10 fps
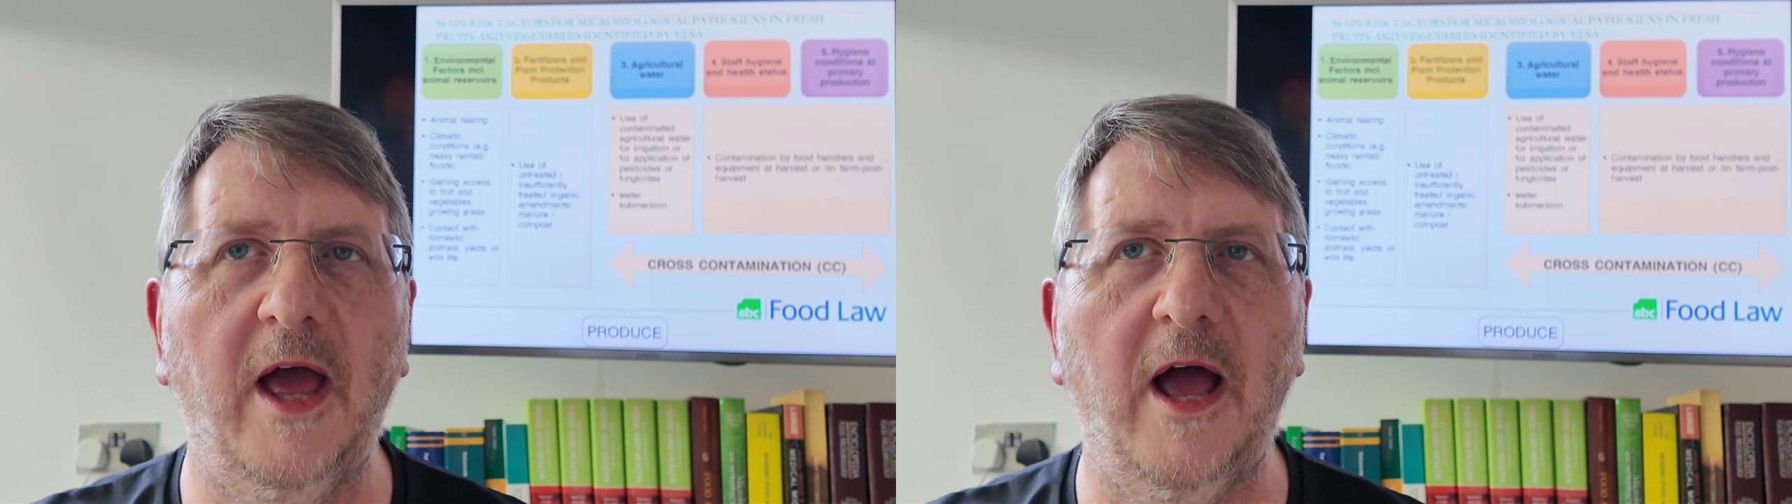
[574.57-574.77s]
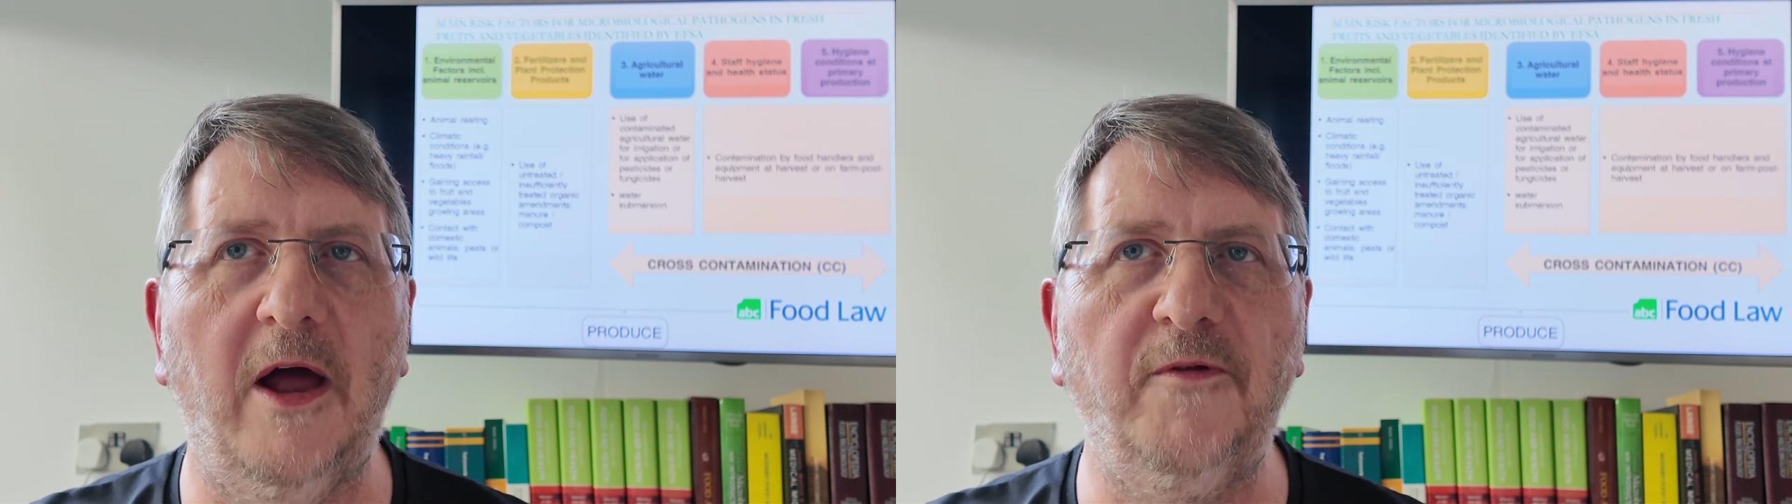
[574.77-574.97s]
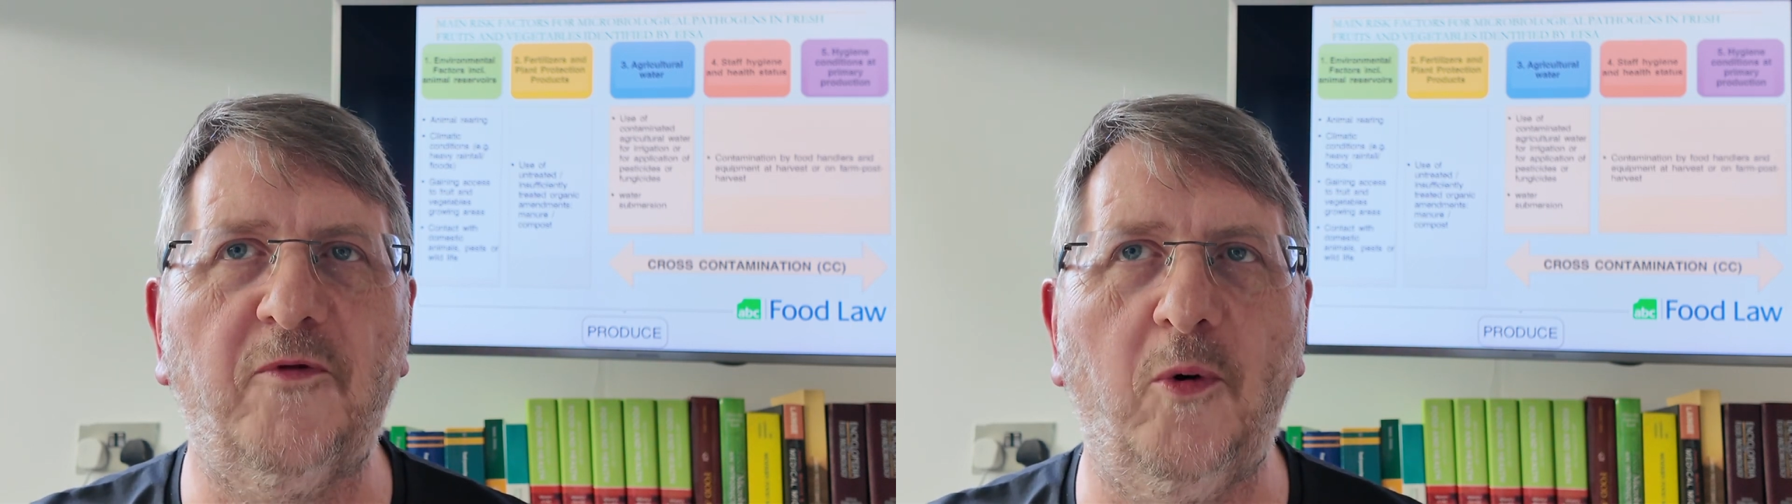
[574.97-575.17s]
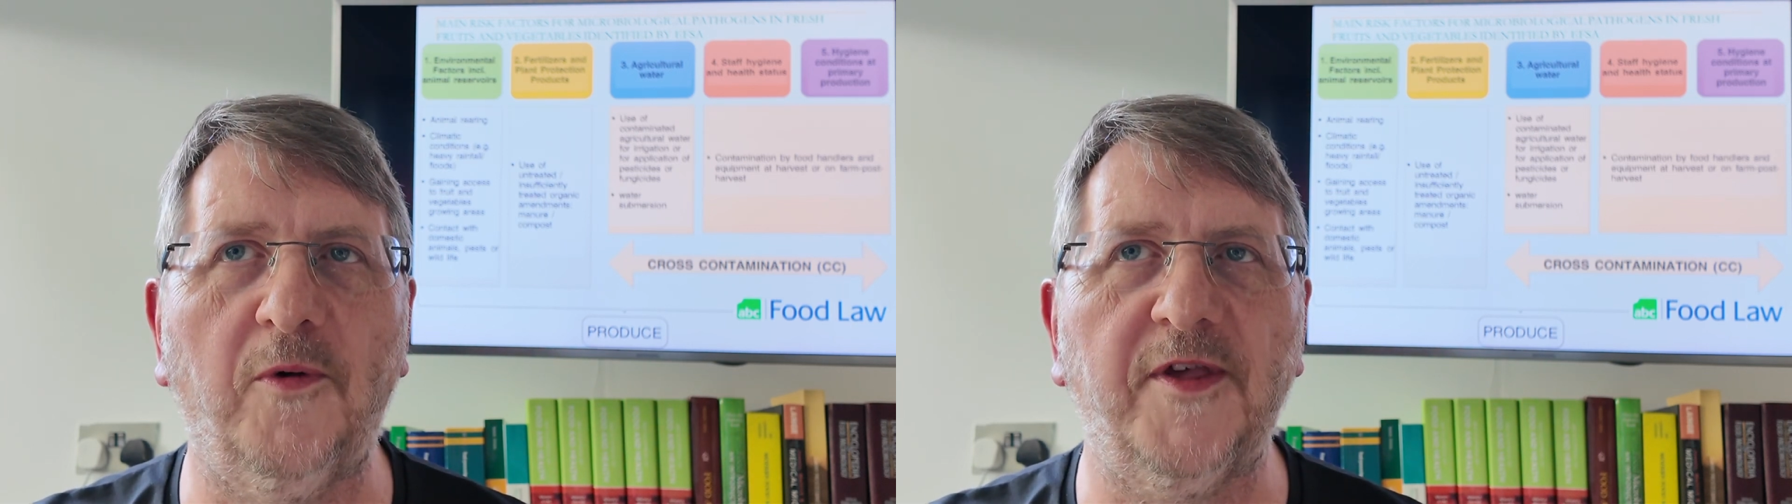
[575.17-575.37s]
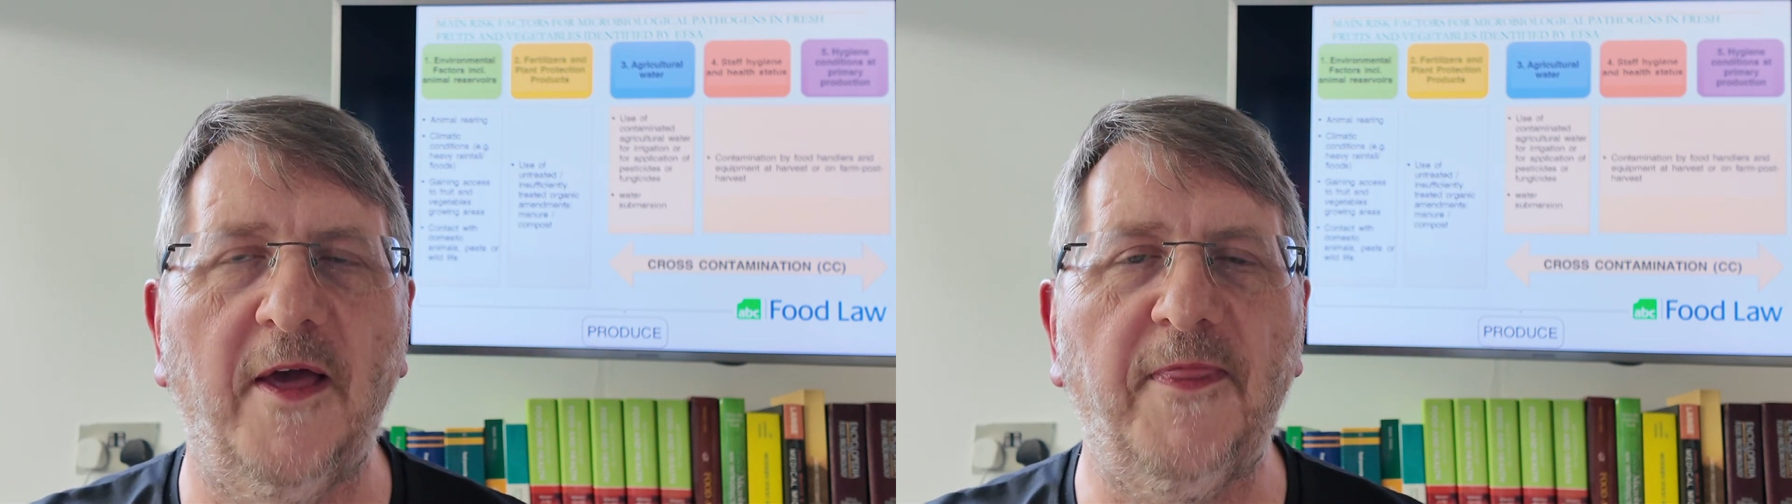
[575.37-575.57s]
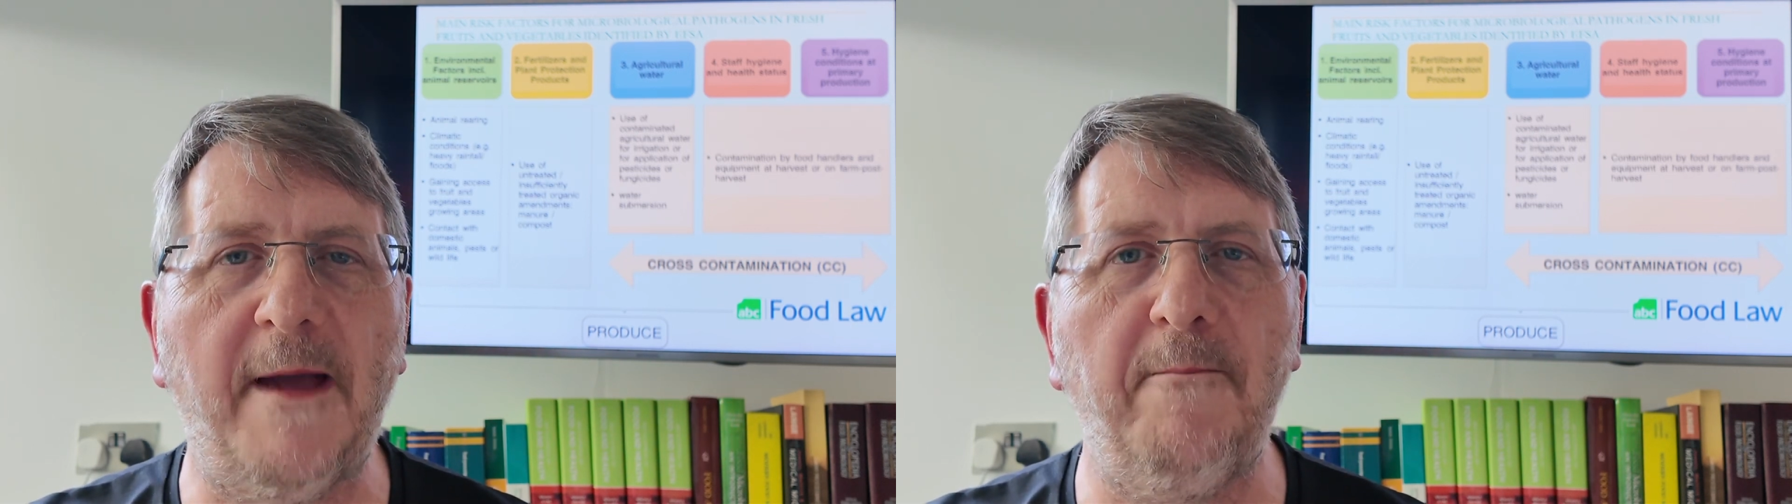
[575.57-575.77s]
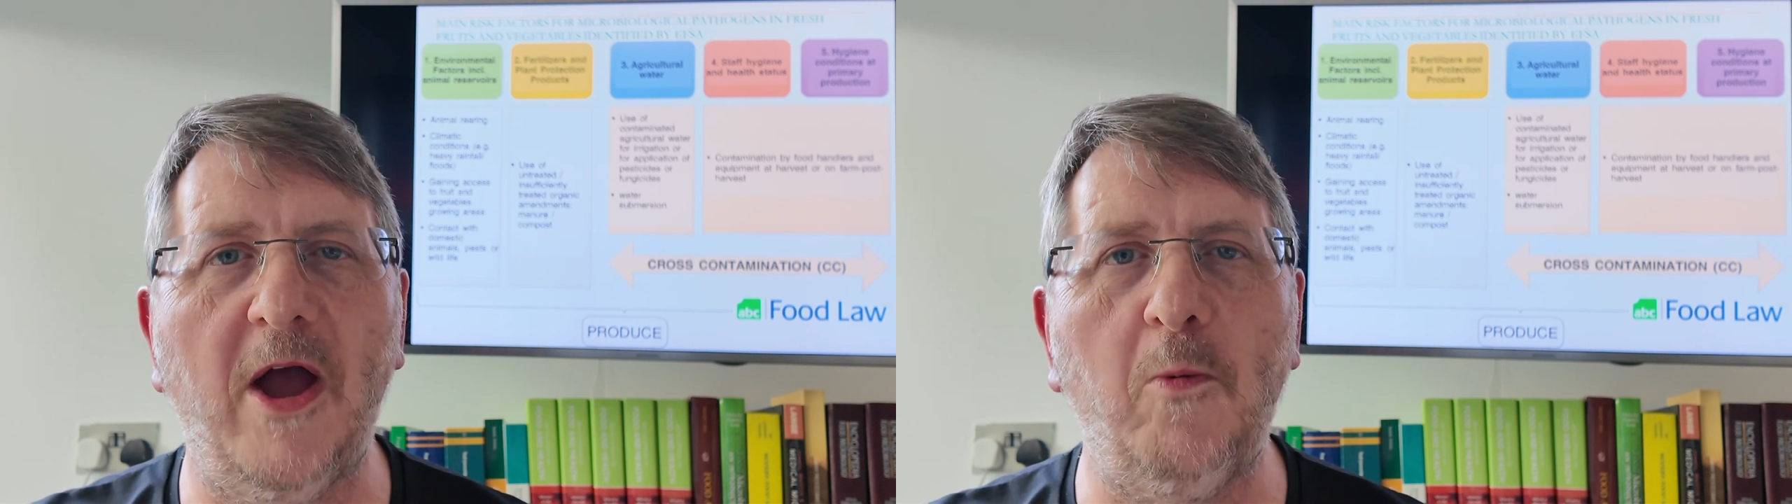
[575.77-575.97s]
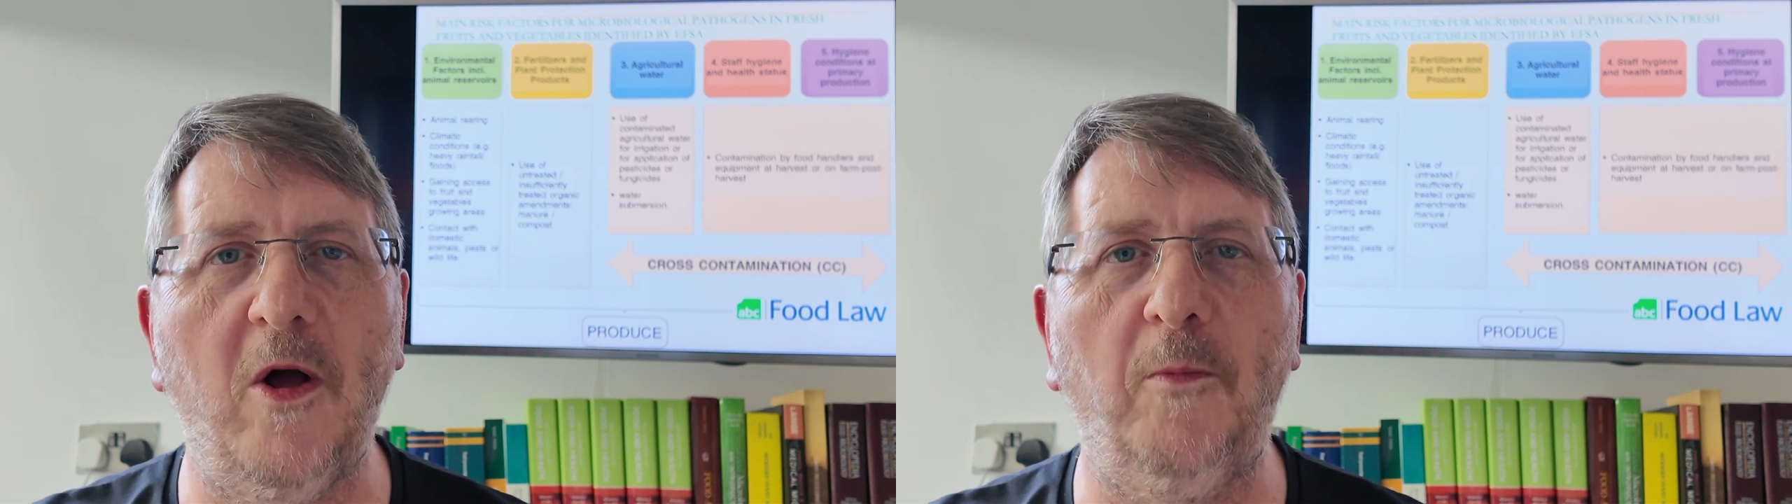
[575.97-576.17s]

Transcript: And of course, that might well